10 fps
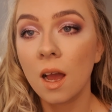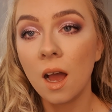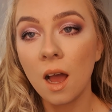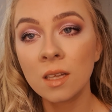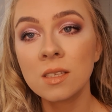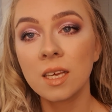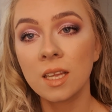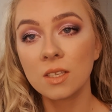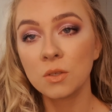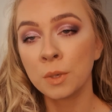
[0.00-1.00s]
I'd say
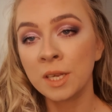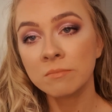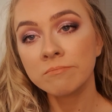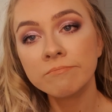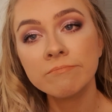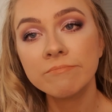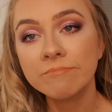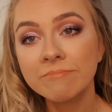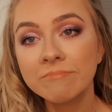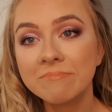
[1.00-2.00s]
that's a win.
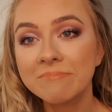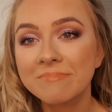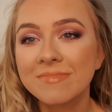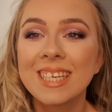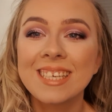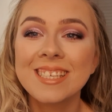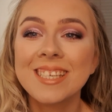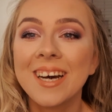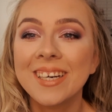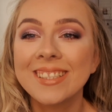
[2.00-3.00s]

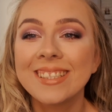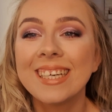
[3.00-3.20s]
So